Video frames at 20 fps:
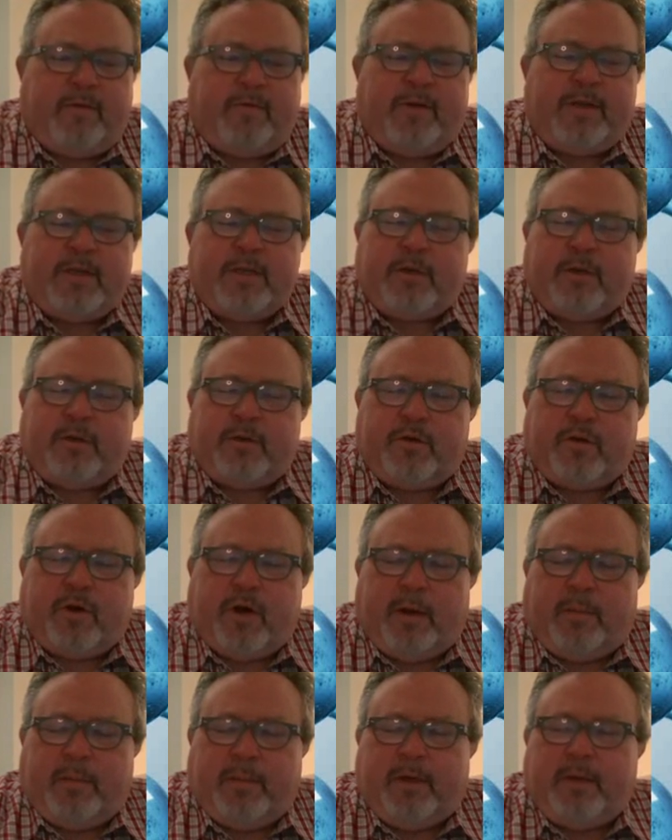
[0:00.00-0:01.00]
physical
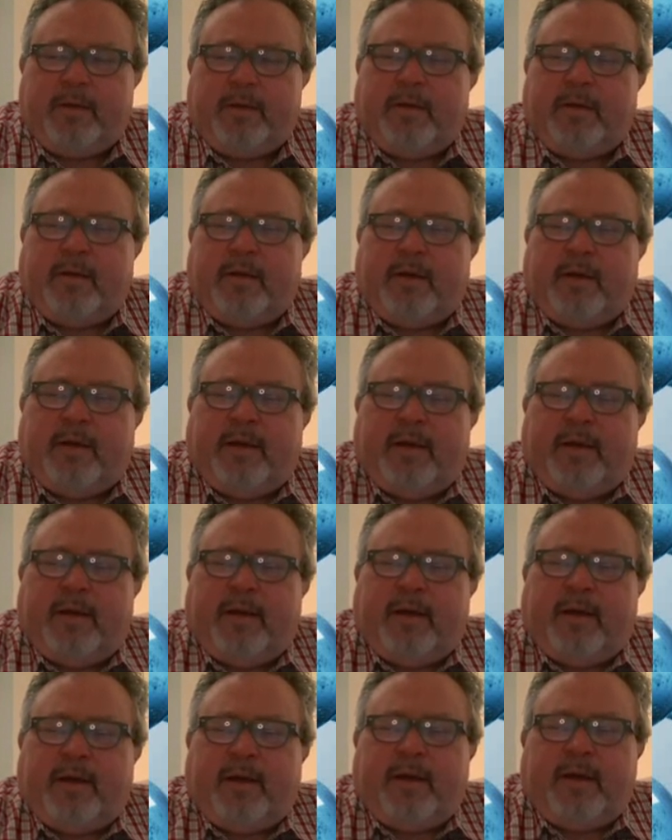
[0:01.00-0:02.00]
trauma,
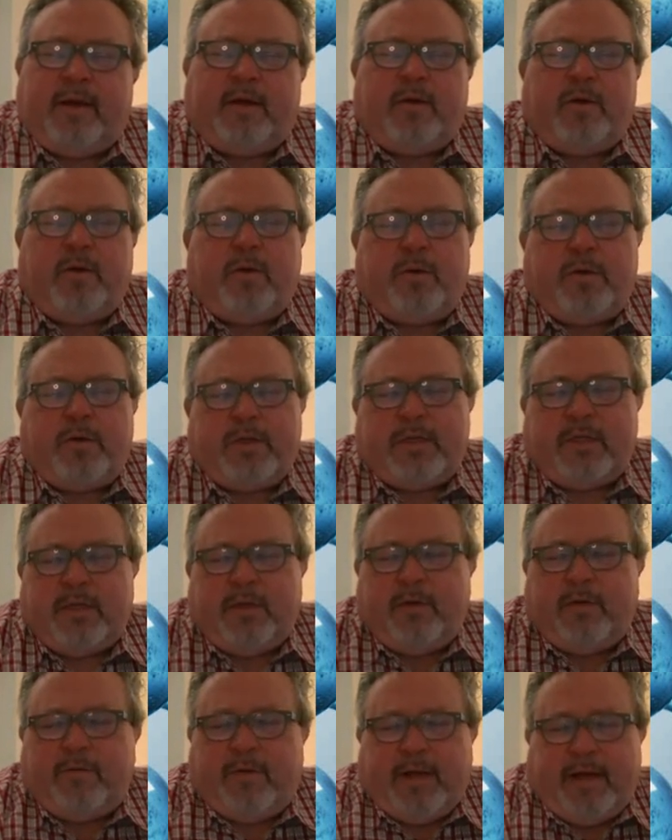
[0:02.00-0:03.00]
and a whole
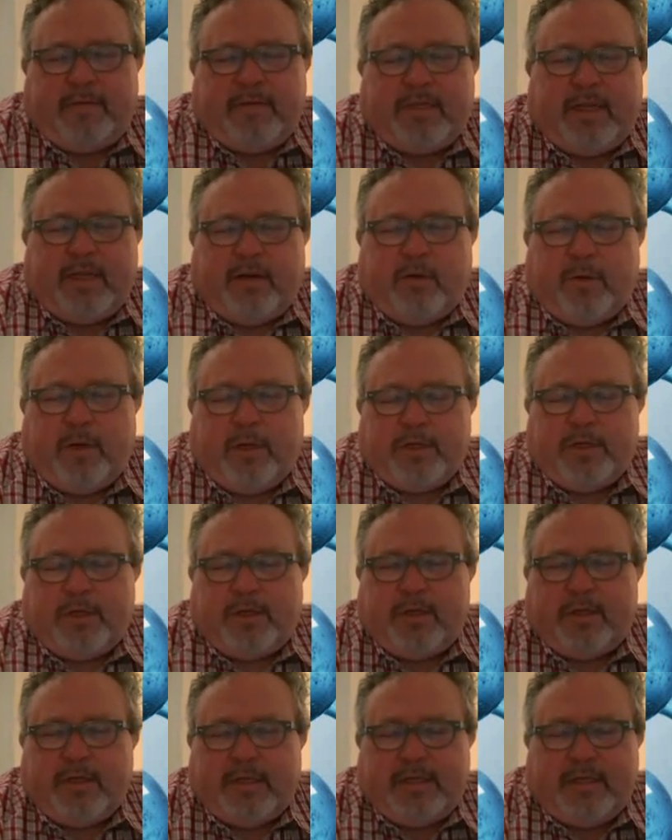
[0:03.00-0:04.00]
slew of lifestyle
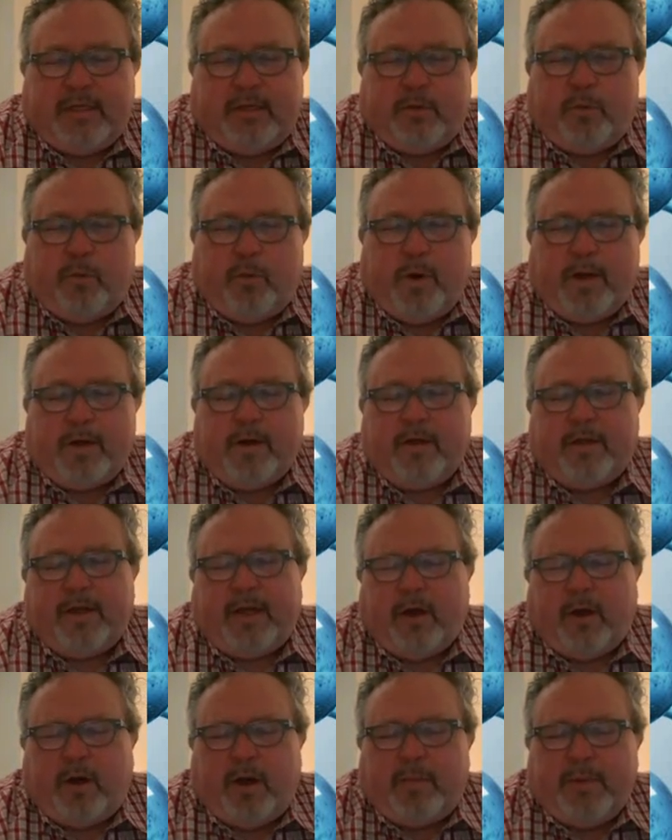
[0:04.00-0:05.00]
questions to see what are the
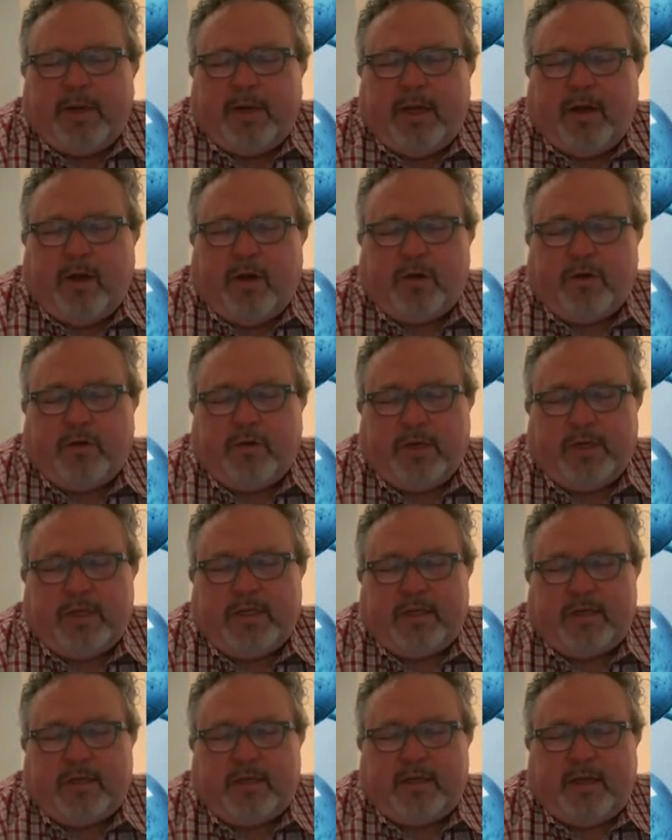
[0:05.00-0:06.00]
common
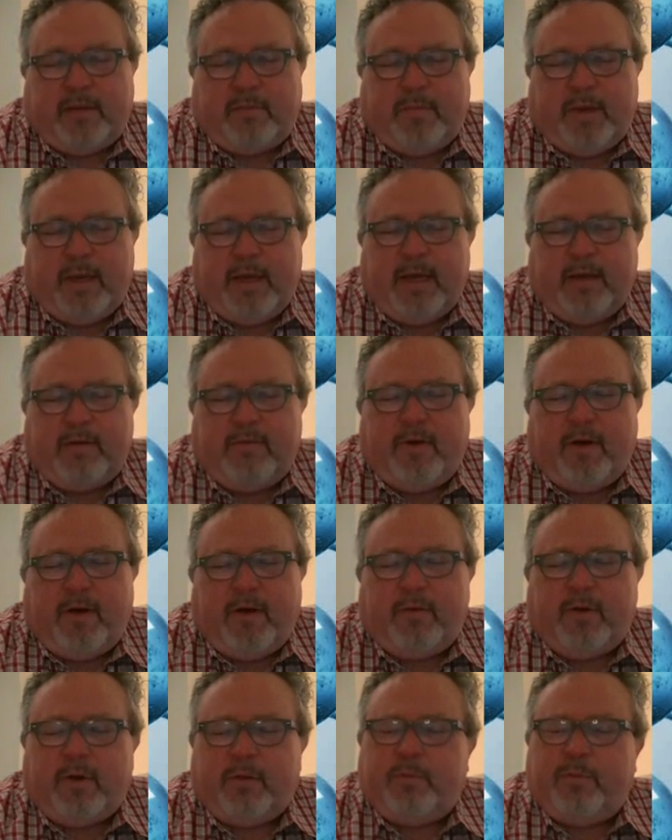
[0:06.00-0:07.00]
characteristics that may
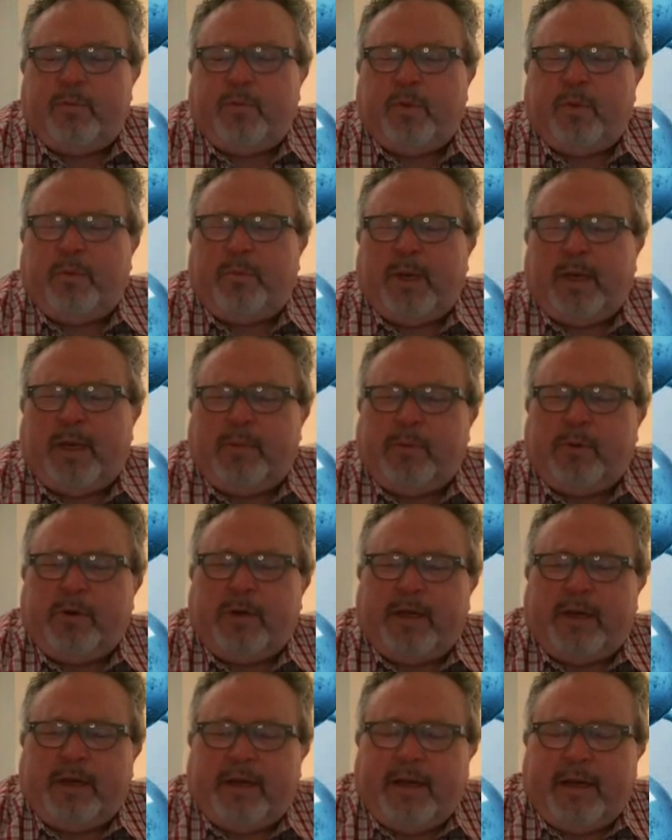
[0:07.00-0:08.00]
involve people
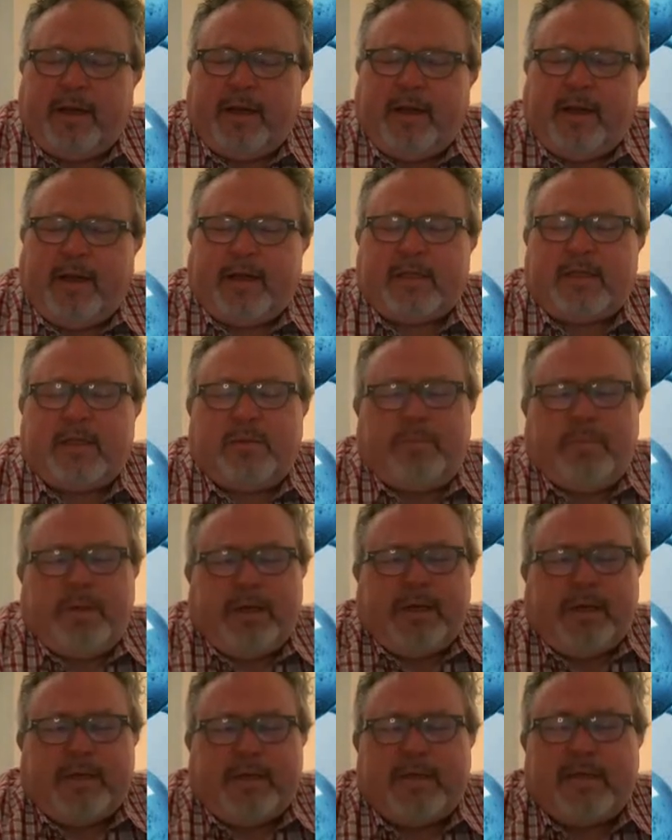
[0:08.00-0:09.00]
getting ALS.
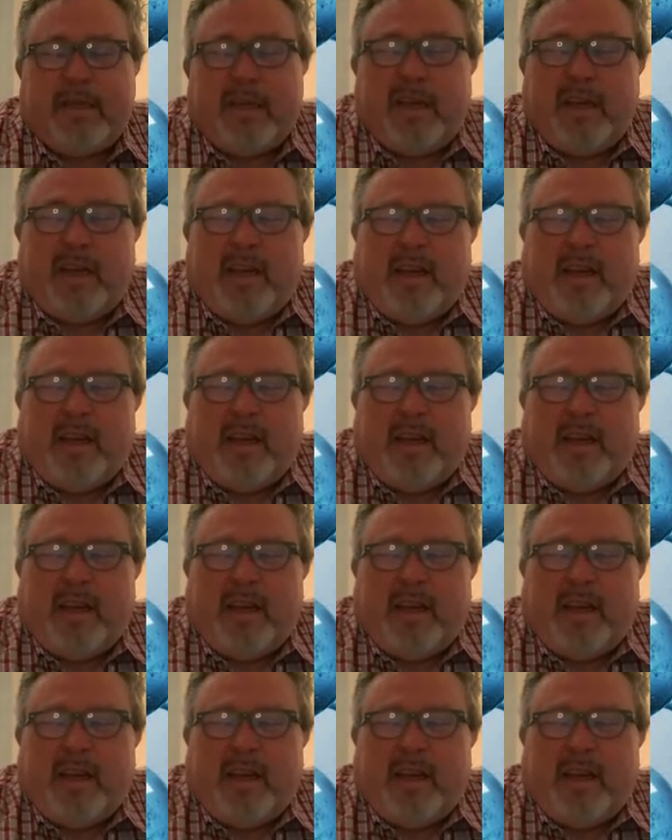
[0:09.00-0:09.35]
Because